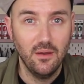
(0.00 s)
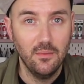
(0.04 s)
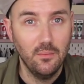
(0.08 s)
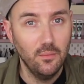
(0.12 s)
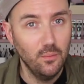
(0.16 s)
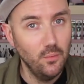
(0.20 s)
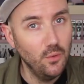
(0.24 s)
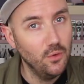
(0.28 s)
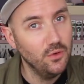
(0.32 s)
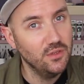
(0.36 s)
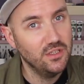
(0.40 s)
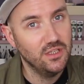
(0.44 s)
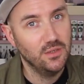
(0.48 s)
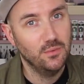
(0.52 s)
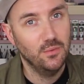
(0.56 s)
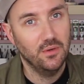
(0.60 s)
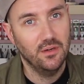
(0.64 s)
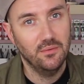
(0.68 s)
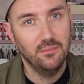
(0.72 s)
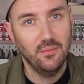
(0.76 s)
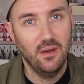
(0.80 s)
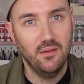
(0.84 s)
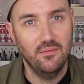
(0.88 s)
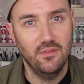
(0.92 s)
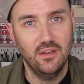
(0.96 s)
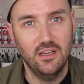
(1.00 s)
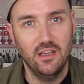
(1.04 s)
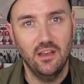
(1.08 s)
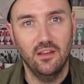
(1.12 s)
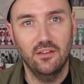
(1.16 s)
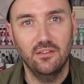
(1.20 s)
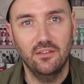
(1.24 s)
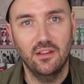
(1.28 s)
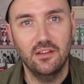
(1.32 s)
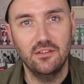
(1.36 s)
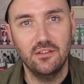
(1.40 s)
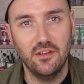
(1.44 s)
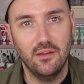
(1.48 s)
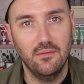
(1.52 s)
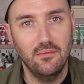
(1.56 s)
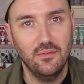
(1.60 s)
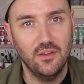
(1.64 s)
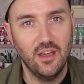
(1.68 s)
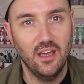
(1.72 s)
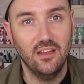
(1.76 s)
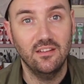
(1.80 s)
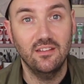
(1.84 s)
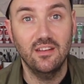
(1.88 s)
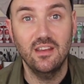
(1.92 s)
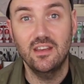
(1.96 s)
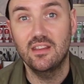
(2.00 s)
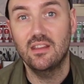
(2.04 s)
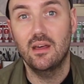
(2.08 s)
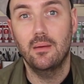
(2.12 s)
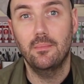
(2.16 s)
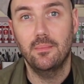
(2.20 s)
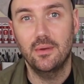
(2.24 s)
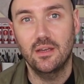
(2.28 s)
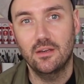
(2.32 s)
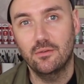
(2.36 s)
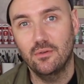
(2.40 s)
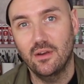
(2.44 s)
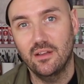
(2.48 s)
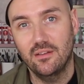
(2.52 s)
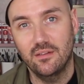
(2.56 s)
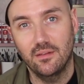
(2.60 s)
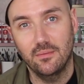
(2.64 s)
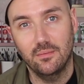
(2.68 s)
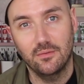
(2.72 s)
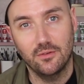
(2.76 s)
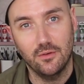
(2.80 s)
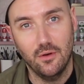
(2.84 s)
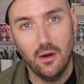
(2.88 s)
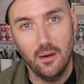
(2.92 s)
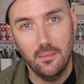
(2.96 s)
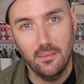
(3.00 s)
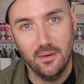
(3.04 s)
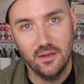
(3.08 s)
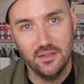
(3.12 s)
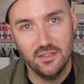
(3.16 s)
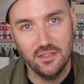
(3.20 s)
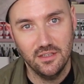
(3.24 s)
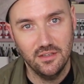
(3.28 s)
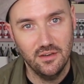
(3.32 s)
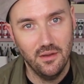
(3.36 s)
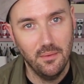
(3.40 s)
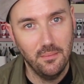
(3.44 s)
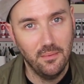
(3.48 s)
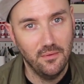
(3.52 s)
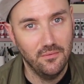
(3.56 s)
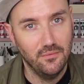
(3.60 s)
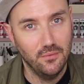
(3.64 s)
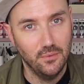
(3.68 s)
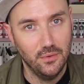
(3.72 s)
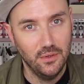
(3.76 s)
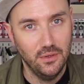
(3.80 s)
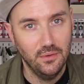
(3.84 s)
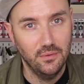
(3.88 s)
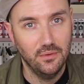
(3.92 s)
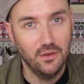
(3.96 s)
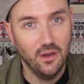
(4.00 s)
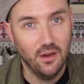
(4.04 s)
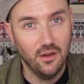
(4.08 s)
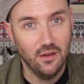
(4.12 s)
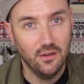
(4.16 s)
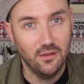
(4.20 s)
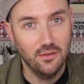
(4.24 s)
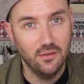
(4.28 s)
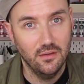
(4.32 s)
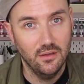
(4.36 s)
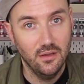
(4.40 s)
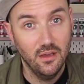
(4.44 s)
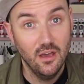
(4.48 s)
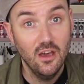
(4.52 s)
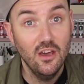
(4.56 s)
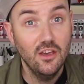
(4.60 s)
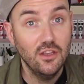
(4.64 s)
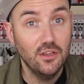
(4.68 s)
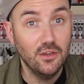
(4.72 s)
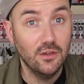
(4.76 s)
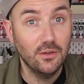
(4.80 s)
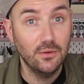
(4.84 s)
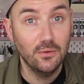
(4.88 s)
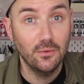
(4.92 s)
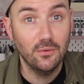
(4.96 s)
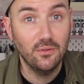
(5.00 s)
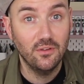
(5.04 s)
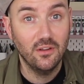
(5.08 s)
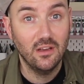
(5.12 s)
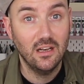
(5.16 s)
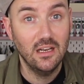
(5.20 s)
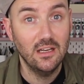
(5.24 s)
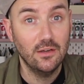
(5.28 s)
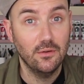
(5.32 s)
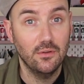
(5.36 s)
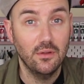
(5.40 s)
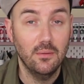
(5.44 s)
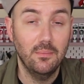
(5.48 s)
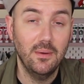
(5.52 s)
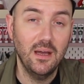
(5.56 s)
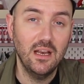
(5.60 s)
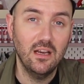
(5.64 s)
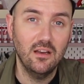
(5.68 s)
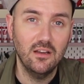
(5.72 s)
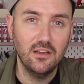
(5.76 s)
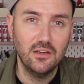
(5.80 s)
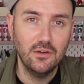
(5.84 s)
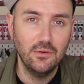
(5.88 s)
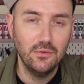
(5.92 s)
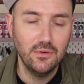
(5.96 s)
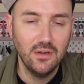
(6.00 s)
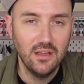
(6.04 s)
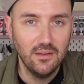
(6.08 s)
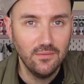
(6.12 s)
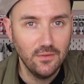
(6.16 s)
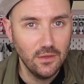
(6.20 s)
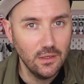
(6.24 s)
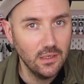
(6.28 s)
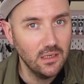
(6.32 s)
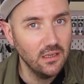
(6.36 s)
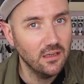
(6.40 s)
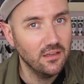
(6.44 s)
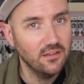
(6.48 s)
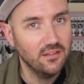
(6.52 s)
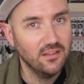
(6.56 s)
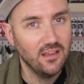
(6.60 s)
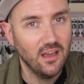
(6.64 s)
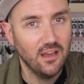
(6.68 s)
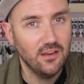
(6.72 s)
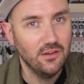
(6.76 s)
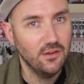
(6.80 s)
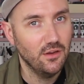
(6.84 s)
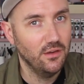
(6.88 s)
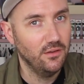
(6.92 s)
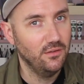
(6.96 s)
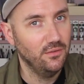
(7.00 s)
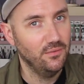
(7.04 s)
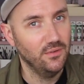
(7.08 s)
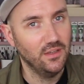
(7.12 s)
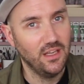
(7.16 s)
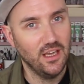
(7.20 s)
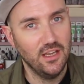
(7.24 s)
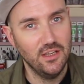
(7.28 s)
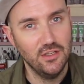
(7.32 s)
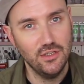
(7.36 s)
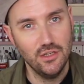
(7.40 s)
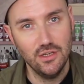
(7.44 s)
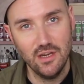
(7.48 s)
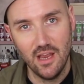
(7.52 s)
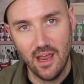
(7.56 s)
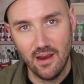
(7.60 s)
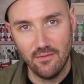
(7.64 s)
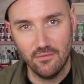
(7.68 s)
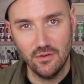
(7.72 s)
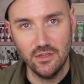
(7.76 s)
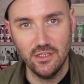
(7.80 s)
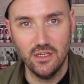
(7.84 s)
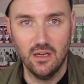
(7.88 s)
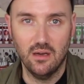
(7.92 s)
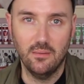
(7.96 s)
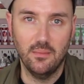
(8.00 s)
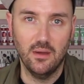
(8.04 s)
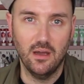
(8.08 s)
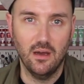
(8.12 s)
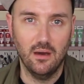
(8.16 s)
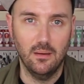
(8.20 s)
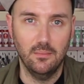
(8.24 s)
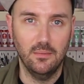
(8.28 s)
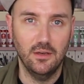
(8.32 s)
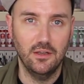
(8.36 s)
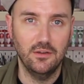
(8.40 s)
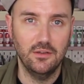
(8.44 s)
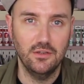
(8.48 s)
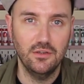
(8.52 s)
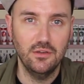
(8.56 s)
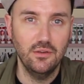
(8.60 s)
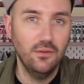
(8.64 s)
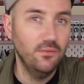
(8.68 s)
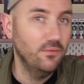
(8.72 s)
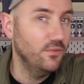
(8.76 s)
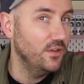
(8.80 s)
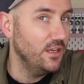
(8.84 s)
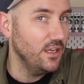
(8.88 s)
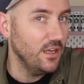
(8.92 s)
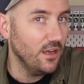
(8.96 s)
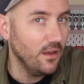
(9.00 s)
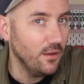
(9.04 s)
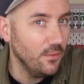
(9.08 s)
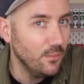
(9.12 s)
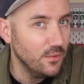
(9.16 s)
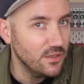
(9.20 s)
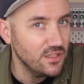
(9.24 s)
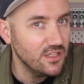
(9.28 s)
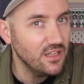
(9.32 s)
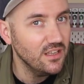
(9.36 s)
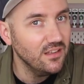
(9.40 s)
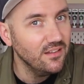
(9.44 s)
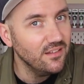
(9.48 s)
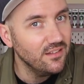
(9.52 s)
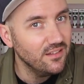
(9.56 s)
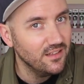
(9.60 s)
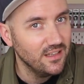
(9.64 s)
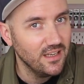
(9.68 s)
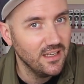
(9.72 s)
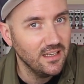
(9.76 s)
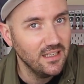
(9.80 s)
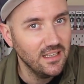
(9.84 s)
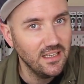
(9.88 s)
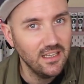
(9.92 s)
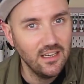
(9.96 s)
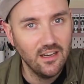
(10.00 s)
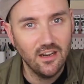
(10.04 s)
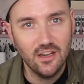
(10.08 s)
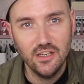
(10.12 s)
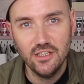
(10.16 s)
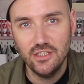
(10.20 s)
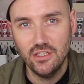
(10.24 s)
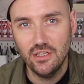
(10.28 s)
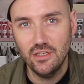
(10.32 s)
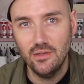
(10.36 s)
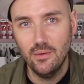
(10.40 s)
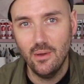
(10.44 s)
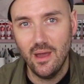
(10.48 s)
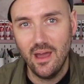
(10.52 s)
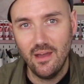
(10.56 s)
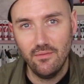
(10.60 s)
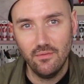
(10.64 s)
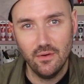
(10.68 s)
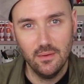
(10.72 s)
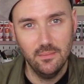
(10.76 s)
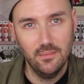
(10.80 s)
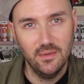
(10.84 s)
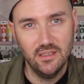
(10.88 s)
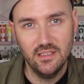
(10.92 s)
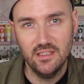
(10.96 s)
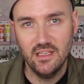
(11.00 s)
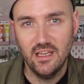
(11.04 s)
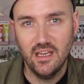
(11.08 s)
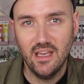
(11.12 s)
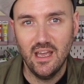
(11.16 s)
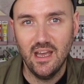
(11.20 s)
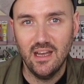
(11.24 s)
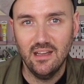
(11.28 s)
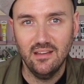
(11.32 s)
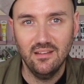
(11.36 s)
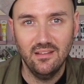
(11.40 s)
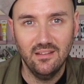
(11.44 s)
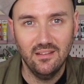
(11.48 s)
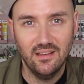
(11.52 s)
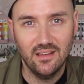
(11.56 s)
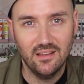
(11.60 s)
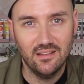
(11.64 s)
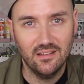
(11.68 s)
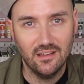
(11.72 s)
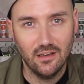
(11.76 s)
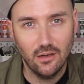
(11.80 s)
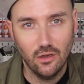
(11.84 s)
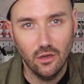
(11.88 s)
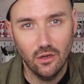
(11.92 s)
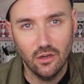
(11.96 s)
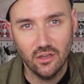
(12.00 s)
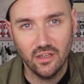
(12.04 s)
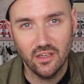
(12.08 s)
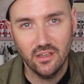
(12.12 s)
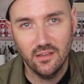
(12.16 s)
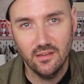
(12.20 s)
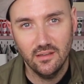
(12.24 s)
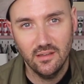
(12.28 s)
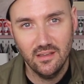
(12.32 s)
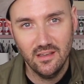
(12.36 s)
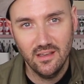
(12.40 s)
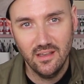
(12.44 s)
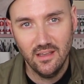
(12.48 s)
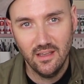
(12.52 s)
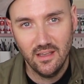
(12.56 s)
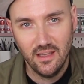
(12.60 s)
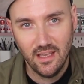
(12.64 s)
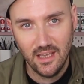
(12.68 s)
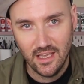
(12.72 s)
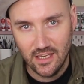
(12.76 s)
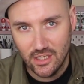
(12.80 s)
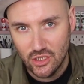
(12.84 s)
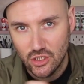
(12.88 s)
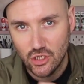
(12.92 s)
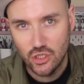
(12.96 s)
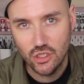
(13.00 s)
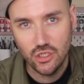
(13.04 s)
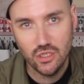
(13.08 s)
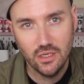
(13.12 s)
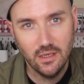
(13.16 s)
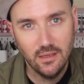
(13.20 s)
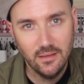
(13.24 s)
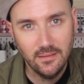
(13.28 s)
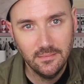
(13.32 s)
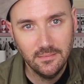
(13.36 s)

time watching one of my videos, then don't forget to hit that big red subscribe button before you go. You can also click on the bell icon if you'd like to get a notification every time I upload a new video, which incidentally I do every Monday at 6 o'clock-ish.